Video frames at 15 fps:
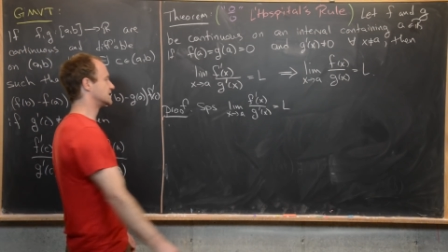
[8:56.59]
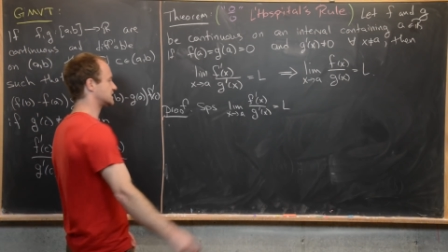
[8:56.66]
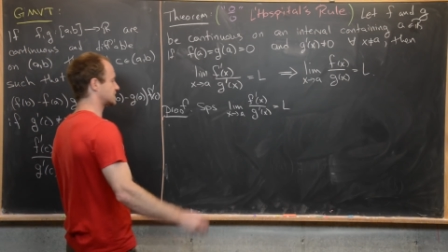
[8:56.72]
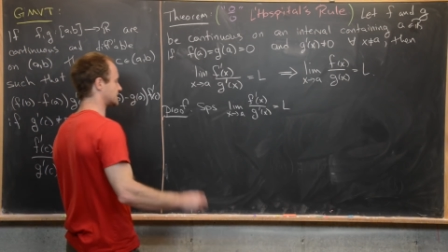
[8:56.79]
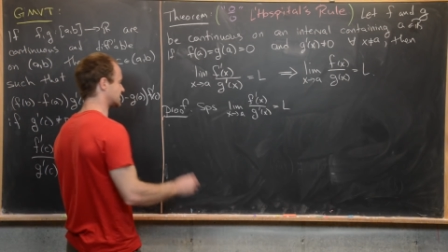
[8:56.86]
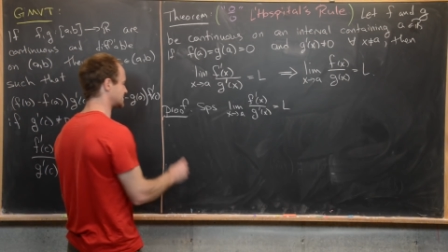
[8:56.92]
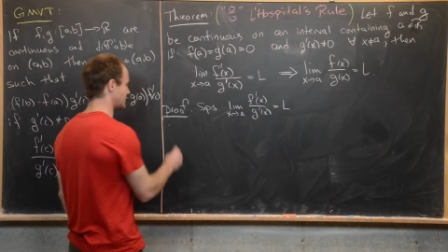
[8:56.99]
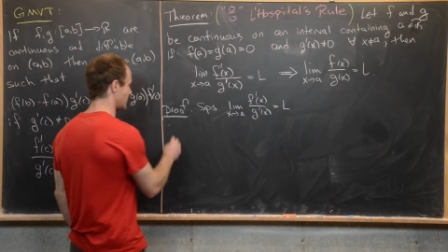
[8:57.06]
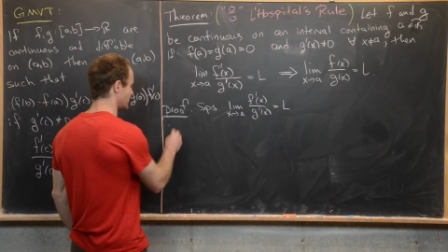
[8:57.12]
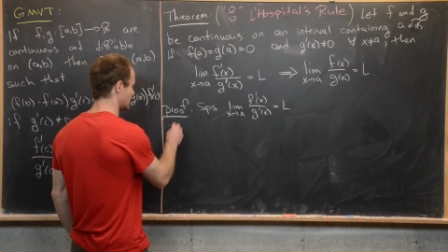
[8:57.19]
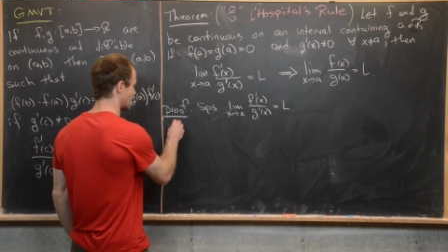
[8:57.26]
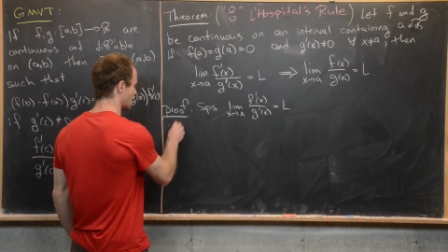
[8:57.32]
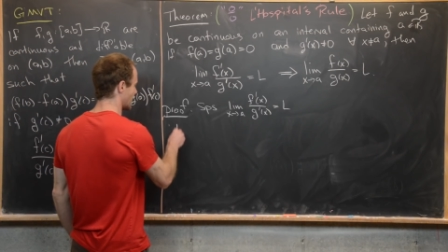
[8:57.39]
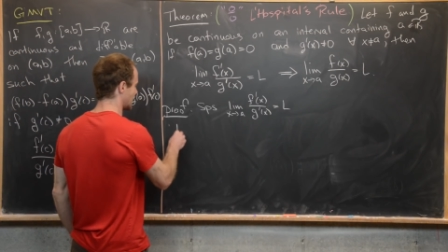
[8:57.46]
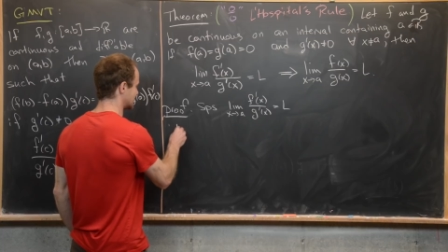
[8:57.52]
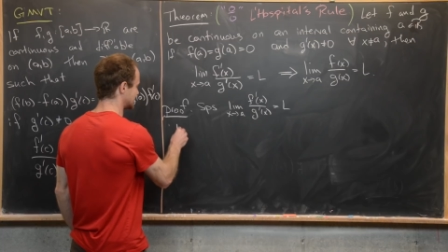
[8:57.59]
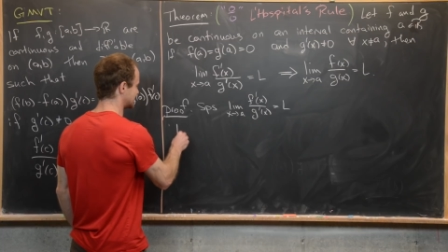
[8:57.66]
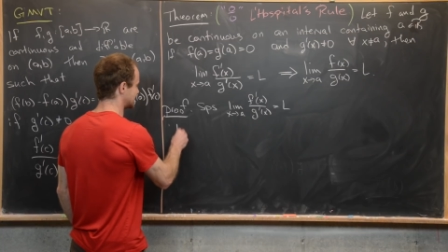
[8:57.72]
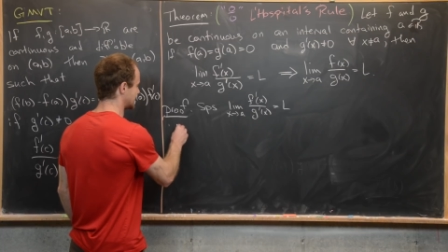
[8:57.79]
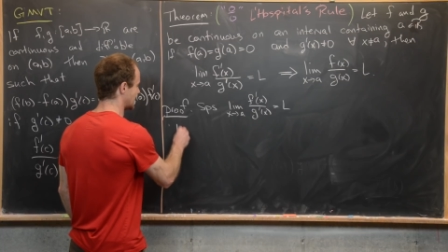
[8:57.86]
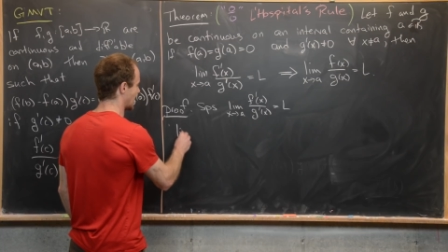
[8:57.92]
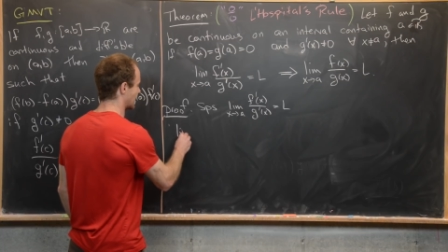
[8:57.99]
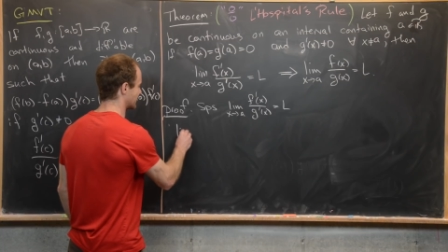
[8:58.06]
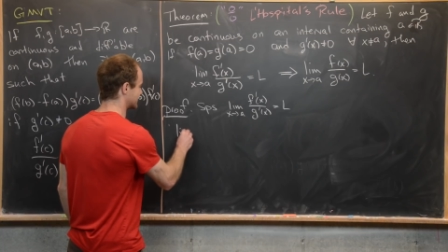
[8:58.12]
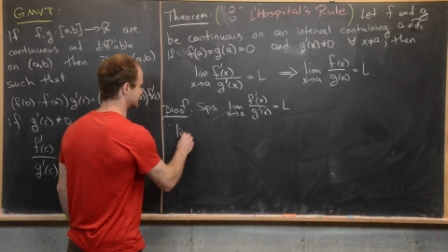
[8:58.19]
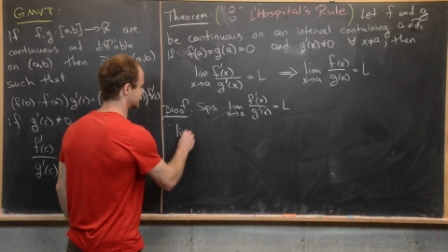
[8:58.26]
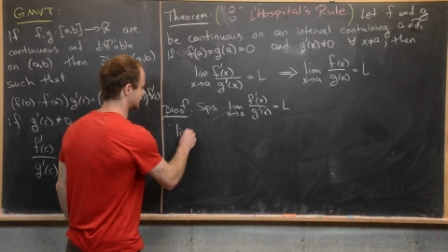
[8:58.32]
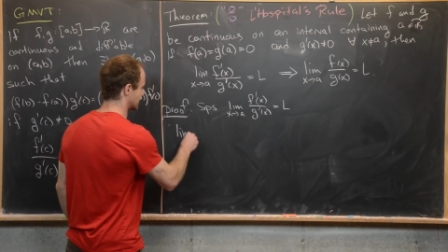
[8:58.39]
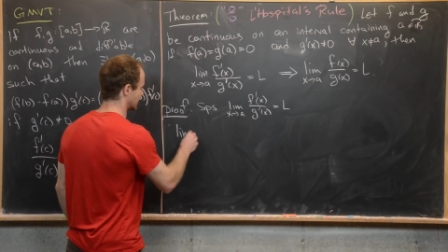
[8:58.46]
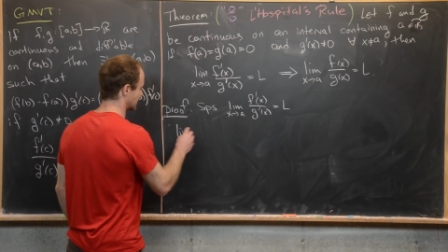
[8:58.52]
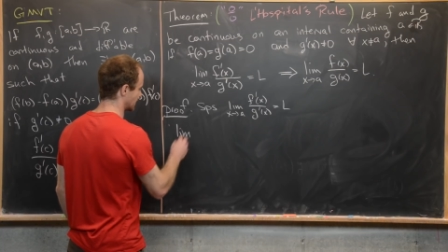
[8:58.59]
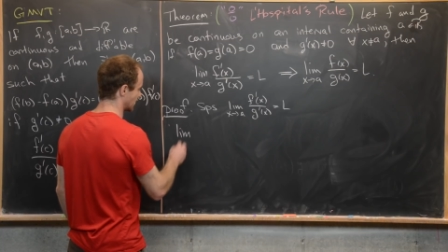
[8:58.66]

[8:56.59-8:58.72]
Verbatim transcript: So let's maybe go ahead and see how this is gonna